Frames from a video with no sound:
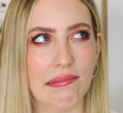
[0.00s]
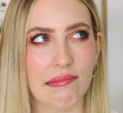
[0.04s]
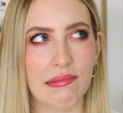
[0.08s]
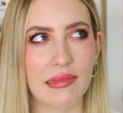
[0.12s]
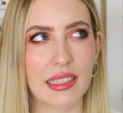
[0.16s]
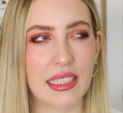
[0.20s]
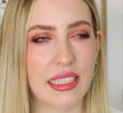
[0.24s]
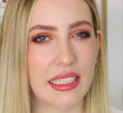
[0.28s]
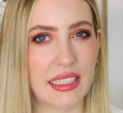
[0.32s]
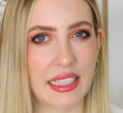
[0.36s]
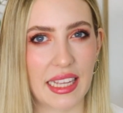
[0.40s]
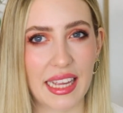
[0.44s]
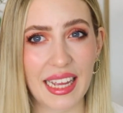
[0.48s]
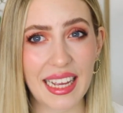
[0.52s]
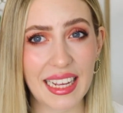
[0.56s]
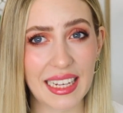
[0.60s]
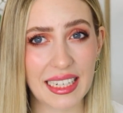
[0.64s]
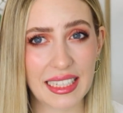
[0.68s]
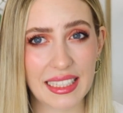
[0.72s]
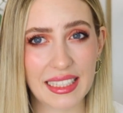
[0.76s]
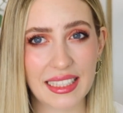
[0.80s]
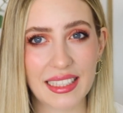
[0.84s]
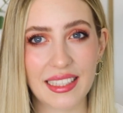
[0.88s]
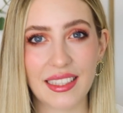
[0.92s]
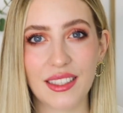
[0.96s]

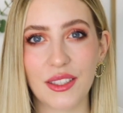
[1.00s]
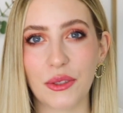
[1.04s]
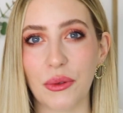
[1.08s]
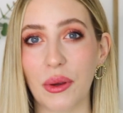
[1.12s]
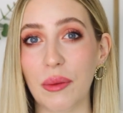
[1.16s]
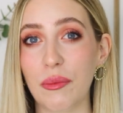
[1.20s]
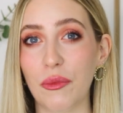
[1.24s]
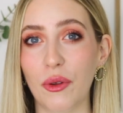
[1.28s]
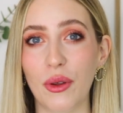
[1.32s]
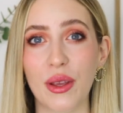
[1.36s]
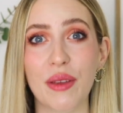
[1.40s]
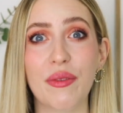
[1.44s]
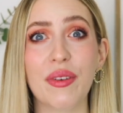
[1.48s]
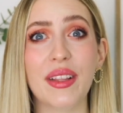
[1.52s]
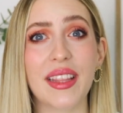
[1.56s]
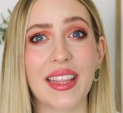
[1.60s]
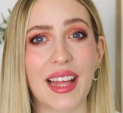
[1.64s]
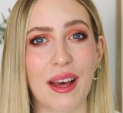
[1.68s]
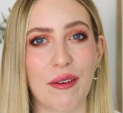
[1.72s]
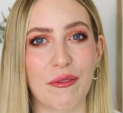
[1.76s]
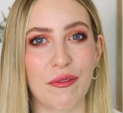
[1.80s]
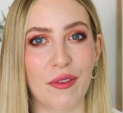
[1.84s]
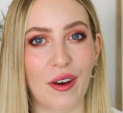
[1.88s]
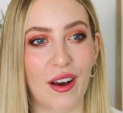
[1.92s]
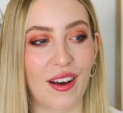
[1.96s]
6, so I'm not even
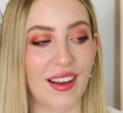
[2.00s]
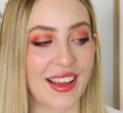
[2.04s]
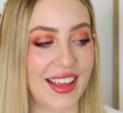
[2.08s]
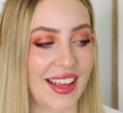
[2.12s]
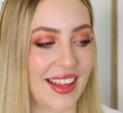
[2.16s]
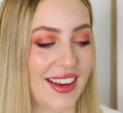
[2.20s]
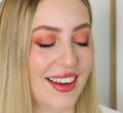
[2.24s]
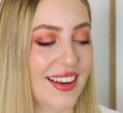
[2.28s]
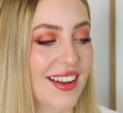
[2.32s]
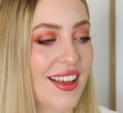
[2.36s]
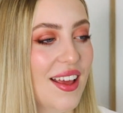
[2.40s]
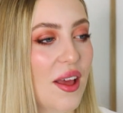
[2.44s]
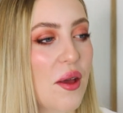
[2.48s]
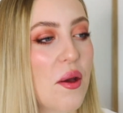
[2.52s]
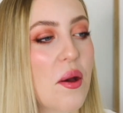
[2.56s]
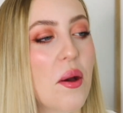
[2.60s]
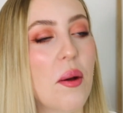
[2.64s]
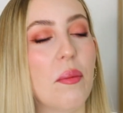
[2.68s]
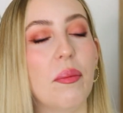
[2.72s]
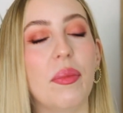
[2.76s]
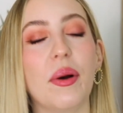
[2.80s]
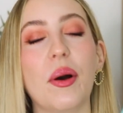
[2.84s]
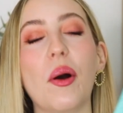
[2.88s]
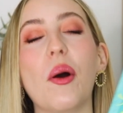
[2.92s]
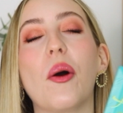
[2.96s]
that far in,
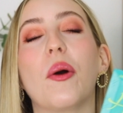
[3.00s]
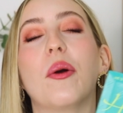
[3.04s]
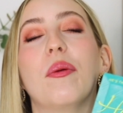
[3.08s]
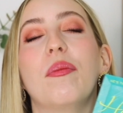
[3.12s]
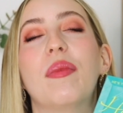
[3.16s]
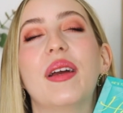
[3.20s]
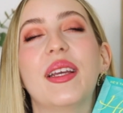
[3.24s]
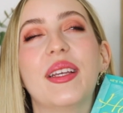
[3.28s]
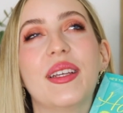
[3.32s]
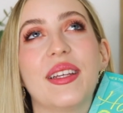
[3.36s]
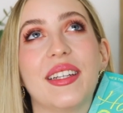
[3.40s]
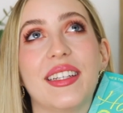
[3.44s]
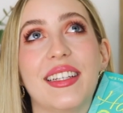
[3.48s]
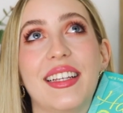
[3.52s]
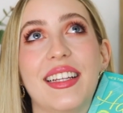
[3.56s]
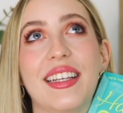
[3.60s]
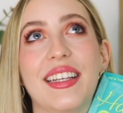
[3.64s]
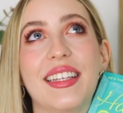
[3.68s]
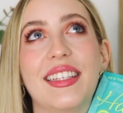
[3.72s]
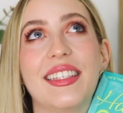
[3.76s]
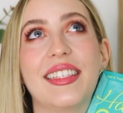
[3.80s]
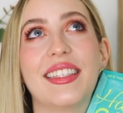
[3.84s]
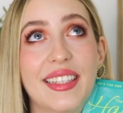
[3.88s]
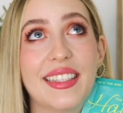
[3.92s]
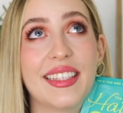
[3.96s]
but oh my
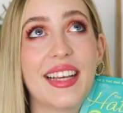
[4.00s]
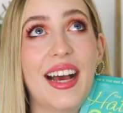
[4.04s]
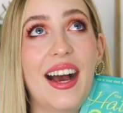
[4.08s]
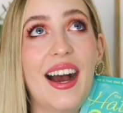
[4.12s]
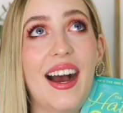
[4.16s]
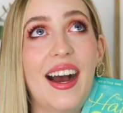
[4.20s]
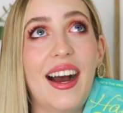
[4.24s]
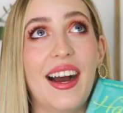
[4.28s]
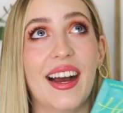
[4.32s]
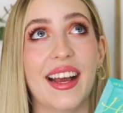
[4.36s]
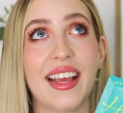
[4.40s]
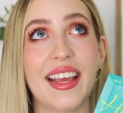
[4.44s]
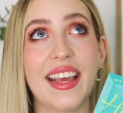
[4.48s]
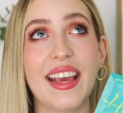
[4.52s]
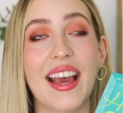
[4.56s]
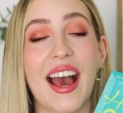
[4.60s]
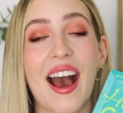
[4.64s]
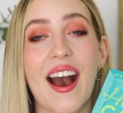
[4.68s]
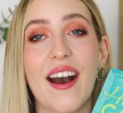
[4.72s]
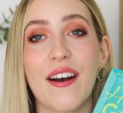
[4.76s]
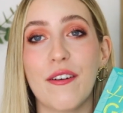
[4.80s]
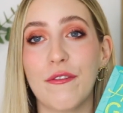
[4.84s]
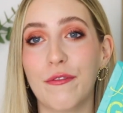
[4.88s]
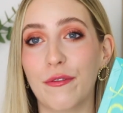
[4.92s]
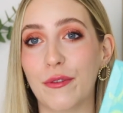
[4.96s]
goodness, I
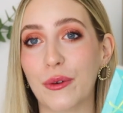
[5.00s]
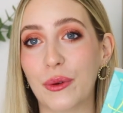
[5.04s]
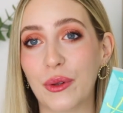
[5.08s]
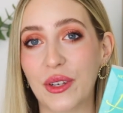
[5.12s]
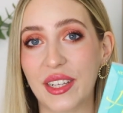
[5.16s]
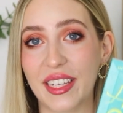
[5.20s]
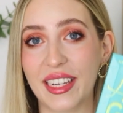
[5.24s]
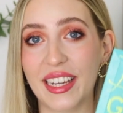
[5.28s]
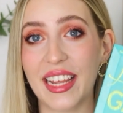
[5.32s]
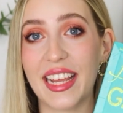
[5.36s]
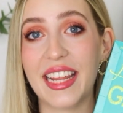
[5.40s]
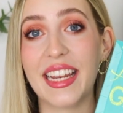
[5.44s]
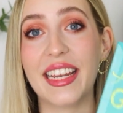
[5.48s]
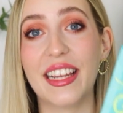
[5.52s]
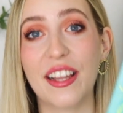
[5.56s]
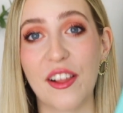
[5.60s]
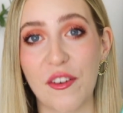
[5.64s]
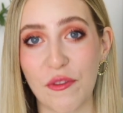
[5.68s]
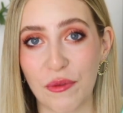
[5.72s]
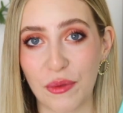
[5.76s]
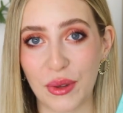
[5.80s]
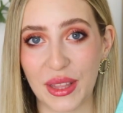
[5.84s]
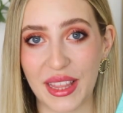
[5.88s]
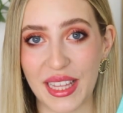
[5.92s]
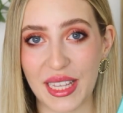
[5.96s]
have fallen in
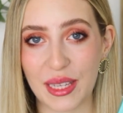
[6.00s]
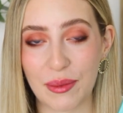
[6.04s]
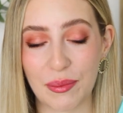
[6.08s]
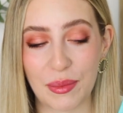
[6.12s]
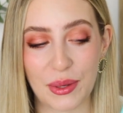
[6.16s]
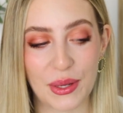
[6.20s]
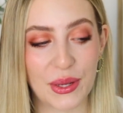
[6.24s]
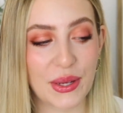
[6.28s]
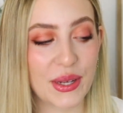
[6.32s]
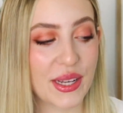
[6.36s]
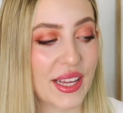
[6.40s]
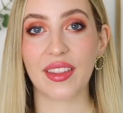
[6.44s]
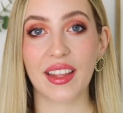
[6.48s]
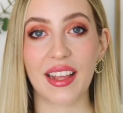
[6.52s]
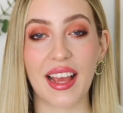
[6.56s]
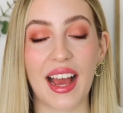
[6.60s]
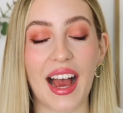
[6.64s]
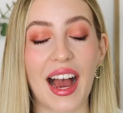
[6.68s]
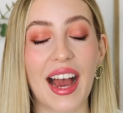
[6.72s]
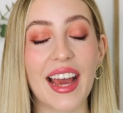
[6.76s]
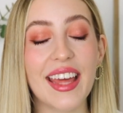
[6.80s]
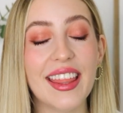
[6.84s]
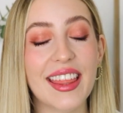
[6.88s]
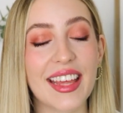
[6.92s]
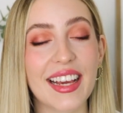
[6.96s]
love with this book.
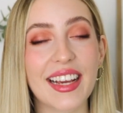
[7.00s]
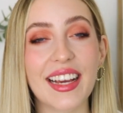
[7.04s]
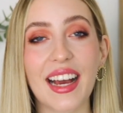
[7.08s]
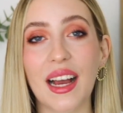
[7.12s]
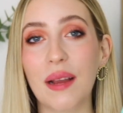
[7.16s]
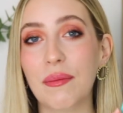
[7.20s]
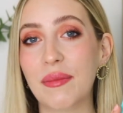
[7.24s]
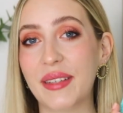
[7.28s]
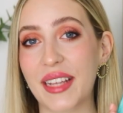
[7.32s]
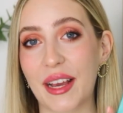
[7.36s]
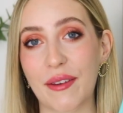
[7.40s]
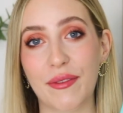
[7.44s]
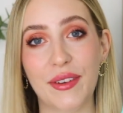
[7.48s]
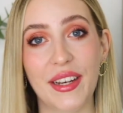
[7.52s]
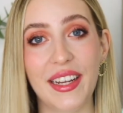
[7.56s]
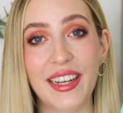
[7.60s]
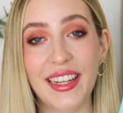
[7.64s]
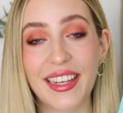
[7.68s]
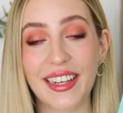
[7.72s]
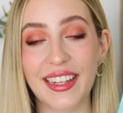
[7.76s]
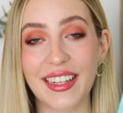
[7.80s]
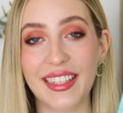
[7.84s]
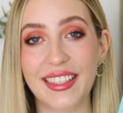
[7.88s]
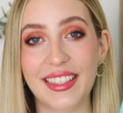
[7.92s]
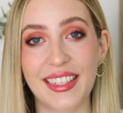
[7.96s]
I think I'm
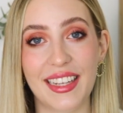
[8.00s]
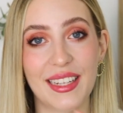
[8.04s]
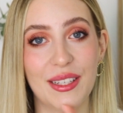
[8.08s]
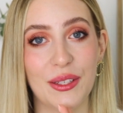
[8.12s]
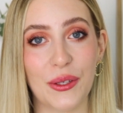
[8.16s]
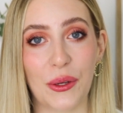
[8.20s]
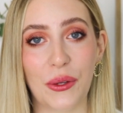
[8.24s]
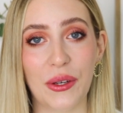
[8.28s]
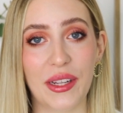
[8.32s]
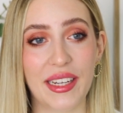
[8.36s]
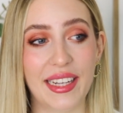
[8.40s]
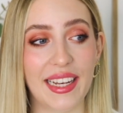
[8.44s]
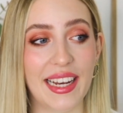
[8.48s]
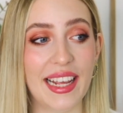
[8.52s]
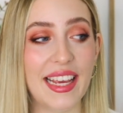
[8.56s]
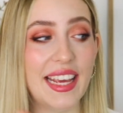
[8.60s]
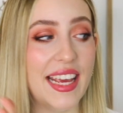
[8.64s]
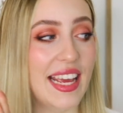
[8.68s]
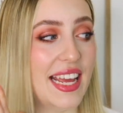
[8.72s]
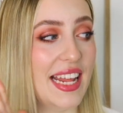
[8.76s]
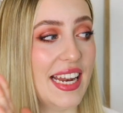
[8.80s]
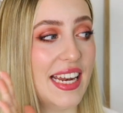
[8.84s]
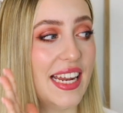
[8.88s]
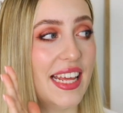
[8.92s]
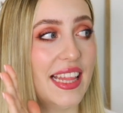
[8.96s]
definitely going to sit solidly
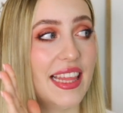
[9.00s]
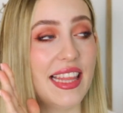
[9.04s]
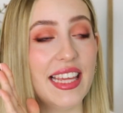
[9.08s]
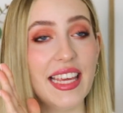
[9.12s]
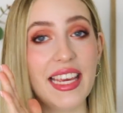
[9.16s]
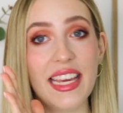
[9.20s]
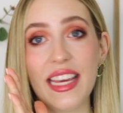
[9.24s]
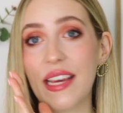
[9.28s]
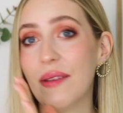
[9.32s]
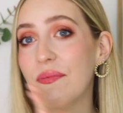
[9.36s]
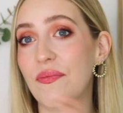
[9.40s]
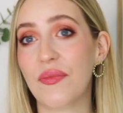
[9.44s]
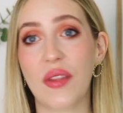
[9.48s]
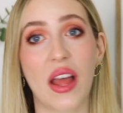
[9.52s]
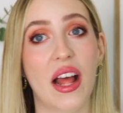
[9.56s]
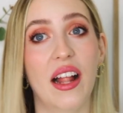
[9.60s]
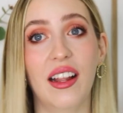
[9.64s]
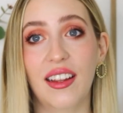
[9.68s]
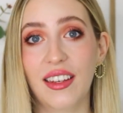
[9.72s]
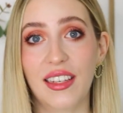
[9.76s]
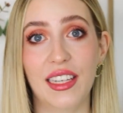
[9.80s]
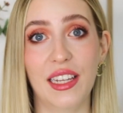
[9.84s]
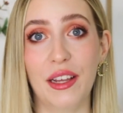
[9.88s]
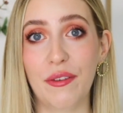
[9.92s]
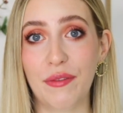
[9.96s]
in the
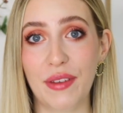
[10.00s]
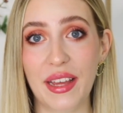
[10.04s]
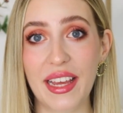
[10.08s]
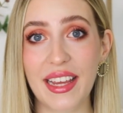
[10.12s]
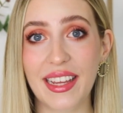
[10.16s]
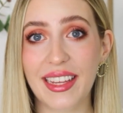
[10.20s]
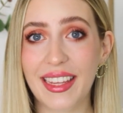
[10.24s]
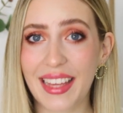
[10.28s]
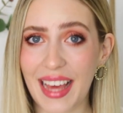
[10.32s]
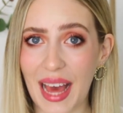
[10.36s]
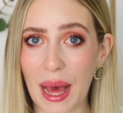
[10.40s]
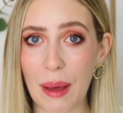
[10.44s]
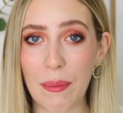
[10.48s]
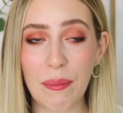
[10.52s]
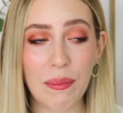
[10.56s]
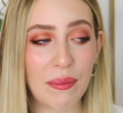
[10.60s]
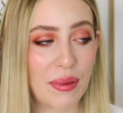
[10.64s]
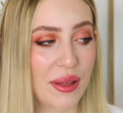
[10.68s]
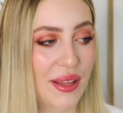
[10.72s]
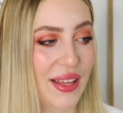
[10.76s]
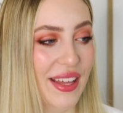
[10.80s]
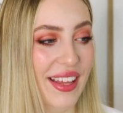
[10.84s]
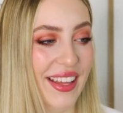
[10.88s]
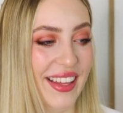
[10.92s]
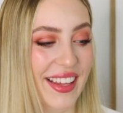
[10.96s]
love it camp.
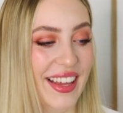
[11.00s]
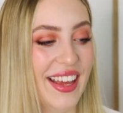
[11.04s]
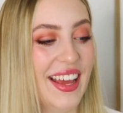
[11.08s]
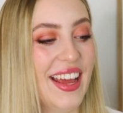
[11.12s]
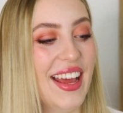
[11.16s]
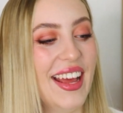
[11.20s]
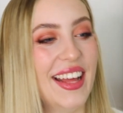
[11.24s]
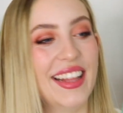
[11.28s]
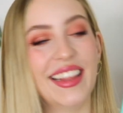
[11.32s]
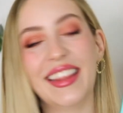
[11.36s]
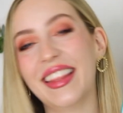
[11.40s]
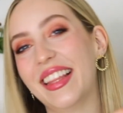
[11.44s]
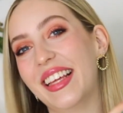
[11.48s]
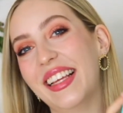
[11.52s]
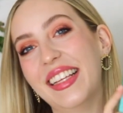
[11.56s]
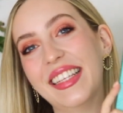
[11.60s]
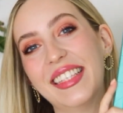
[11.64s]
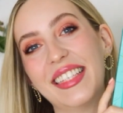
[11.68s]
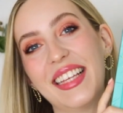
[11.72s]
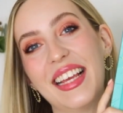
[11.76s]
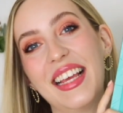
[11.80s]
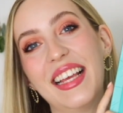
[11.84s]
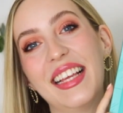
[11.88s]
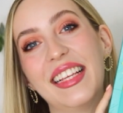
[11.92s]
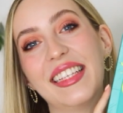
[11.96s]
This
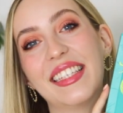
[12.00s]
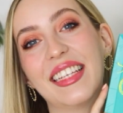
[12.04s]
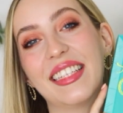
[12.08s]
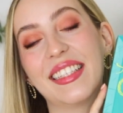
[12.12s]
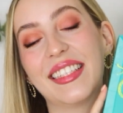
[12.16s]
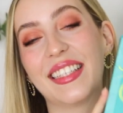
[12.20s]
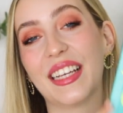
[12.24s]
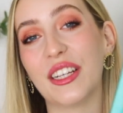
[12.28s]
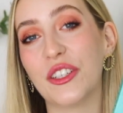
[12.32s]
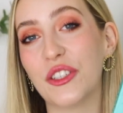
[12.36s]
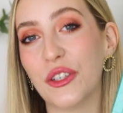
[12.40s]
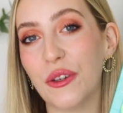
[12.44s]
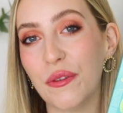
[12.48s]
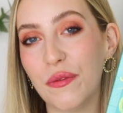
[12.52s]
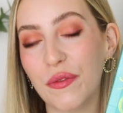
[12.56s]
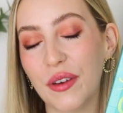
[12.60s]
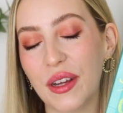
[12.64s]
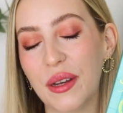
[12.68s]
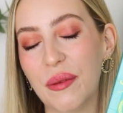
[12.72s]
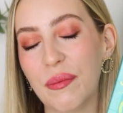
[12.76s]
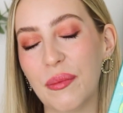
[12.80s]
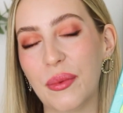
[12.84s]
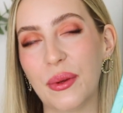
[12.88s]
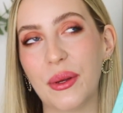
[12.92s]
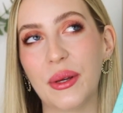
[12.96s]
is such a
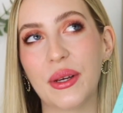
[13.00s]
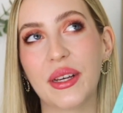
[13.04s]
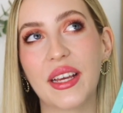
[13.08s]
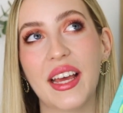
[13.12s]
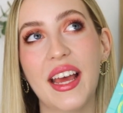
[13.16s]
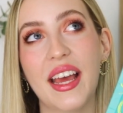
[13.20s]
fun book.